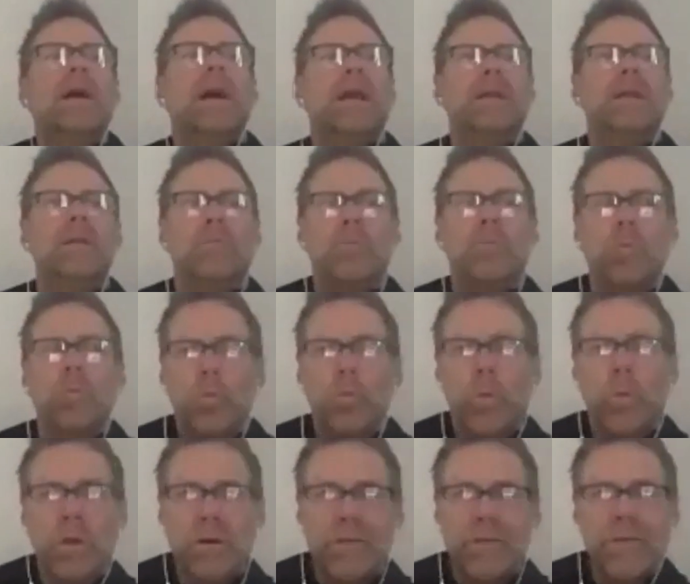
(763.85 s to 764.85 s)
I didn't
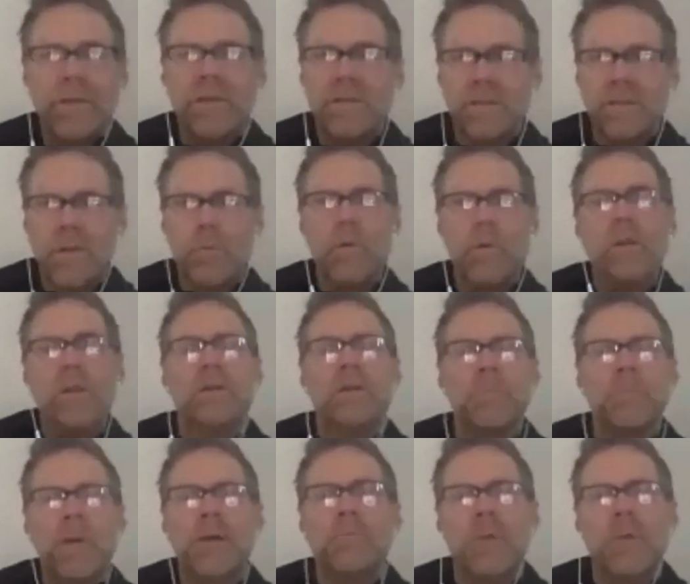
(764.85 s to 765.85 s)
willfully
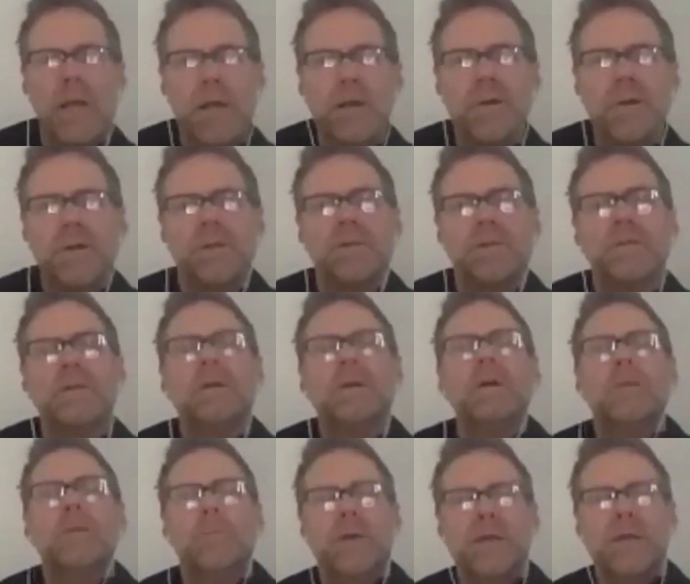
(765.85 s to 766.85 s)
surrender my marriage,
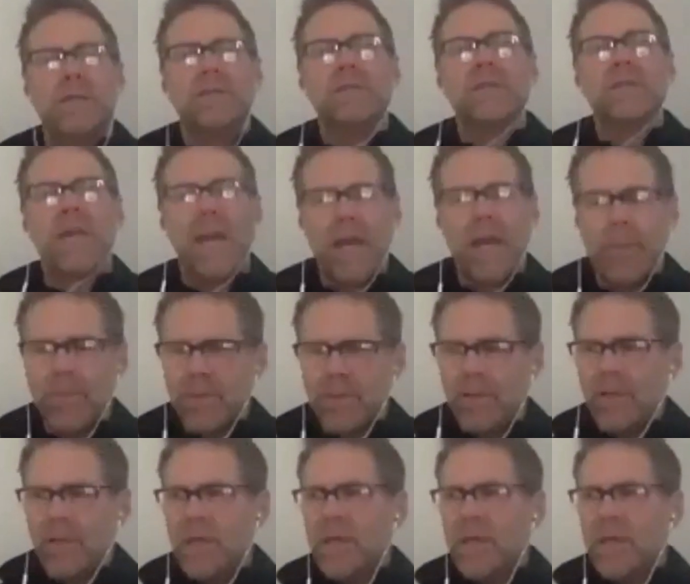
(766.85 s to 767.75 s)
but it just happened.